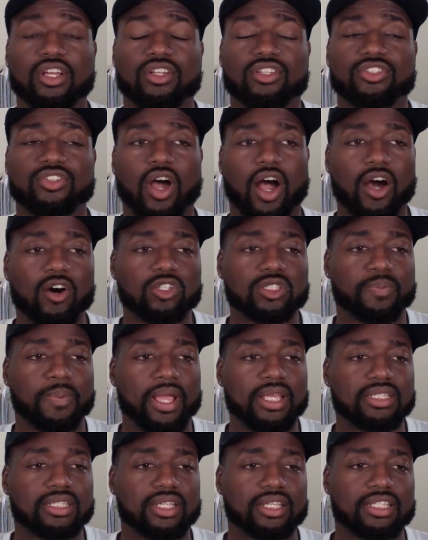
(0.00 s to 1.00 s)
So I was
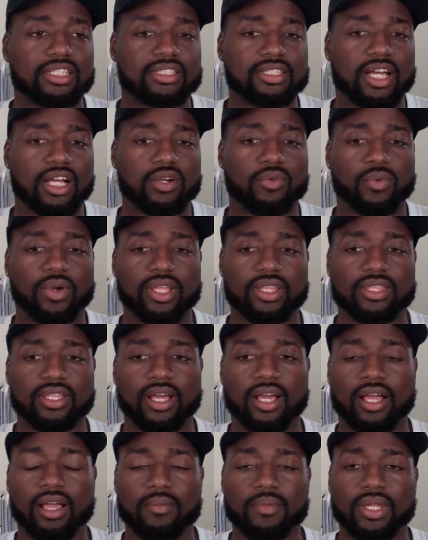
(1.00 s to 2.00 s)
basically stuck with
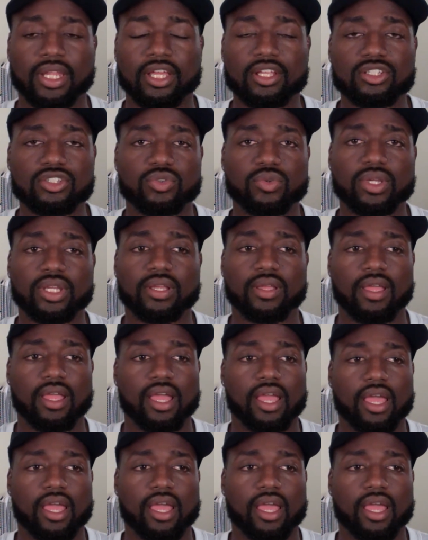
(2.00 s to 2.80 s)
an injury